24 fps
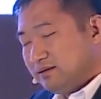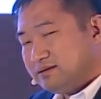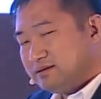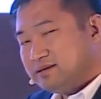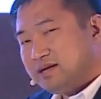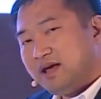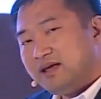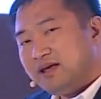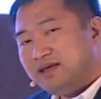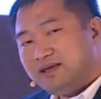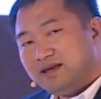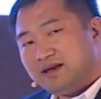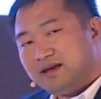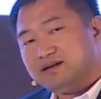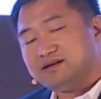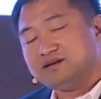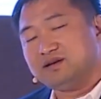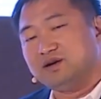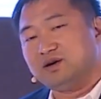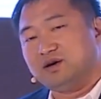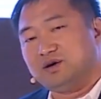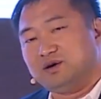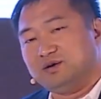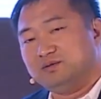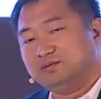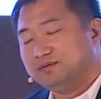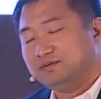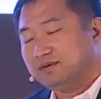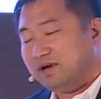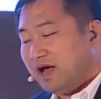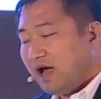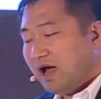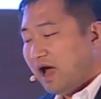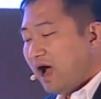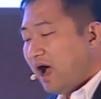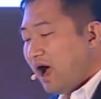10 years ago,
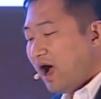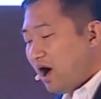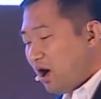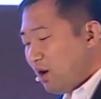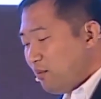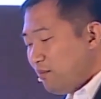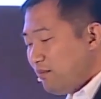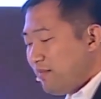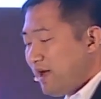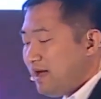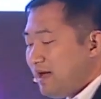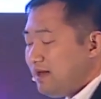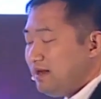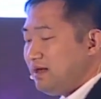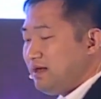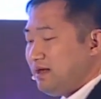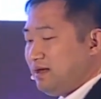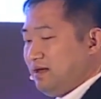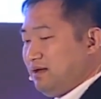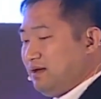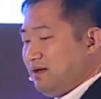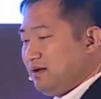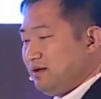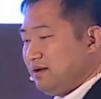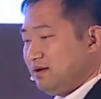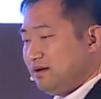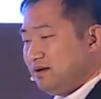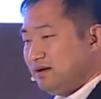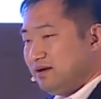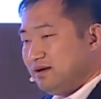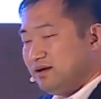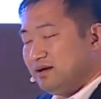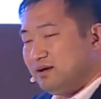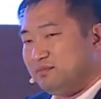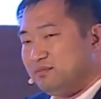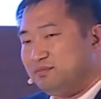how many
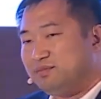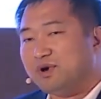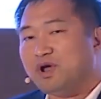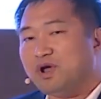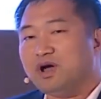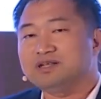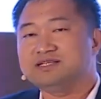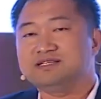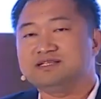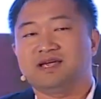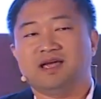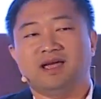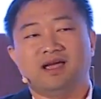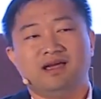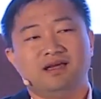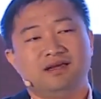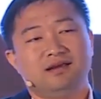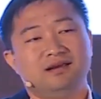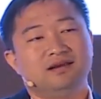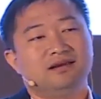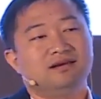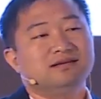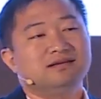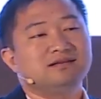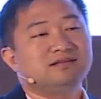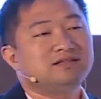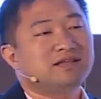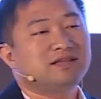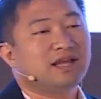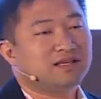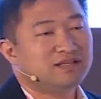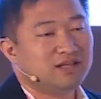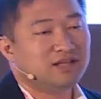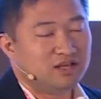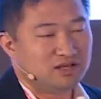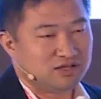blockchain
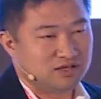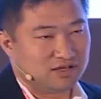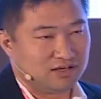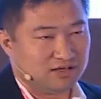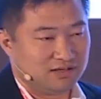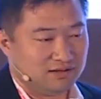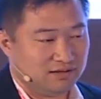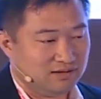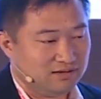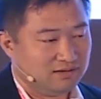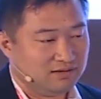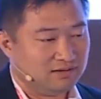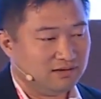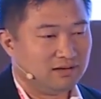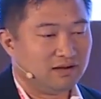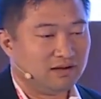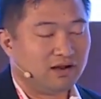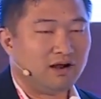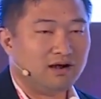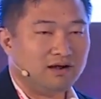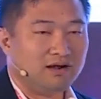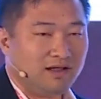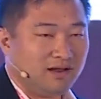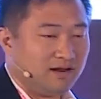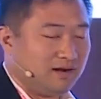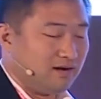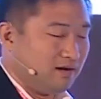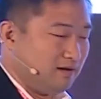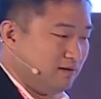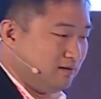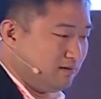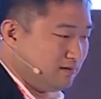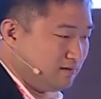technicians are there?